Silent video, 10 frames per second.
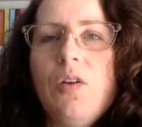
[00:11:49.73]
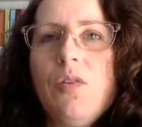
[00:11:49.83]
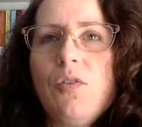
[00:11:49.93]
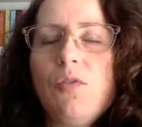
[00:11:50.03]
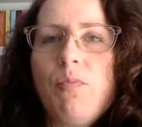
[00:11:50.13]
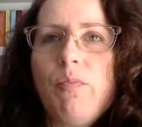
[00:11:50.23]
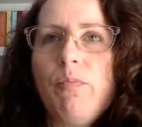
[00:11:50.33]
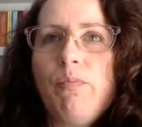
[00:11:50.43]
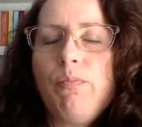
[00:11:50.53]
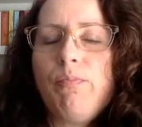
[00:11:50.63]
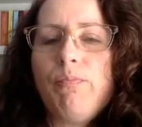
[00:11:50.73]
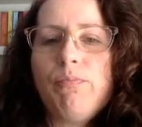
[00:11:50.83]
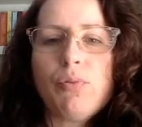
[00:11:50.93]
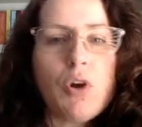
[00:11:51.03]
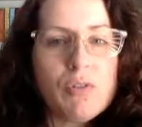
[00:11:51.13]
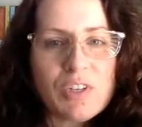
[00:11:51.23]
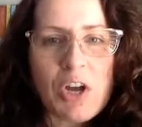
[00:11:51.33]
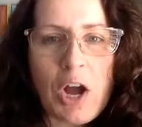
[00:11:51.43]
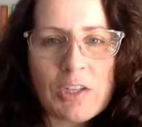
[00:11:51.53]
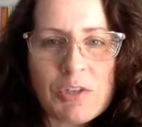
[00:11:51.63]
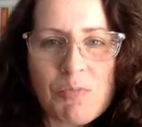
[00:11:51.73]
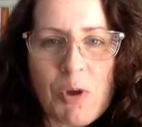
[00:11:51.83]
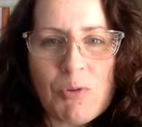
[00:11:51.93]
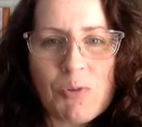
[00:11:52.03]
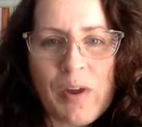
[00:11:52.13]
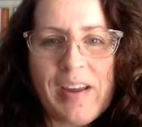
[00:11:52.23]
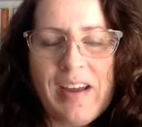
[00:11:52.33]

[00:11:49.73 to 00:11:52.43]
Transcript: Oh, there's pros and cons to both, right?